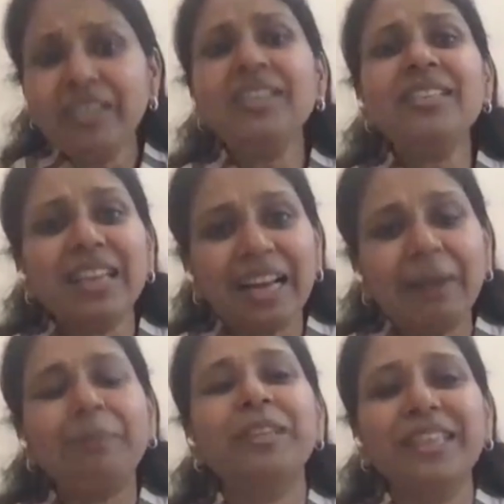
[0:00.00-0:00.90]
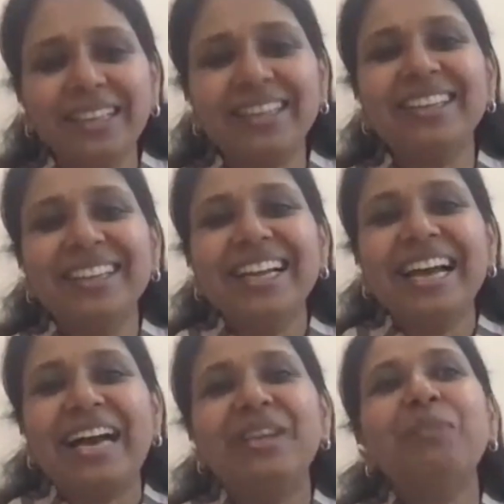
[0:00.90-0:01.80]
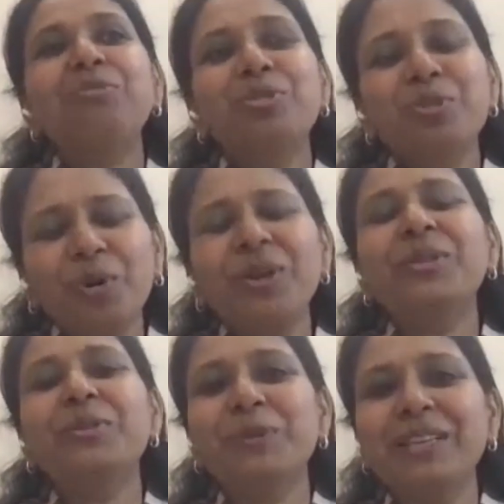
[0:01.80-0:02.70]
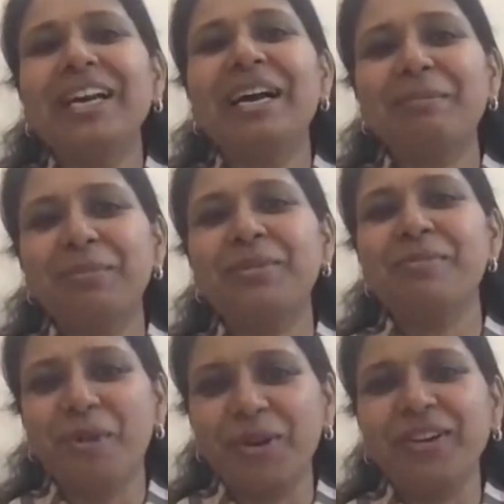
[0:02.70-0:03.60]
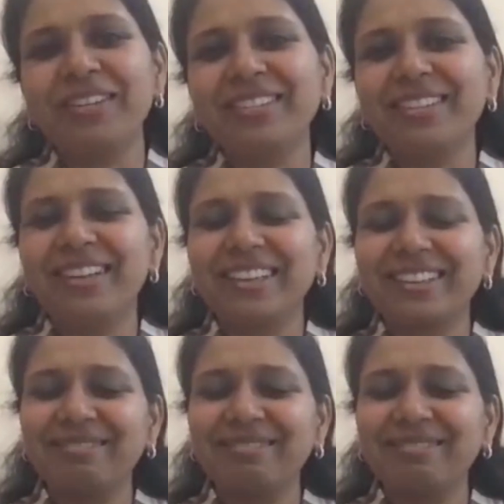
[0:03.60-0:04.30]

is happening. And I'm sure it will happen more. Like,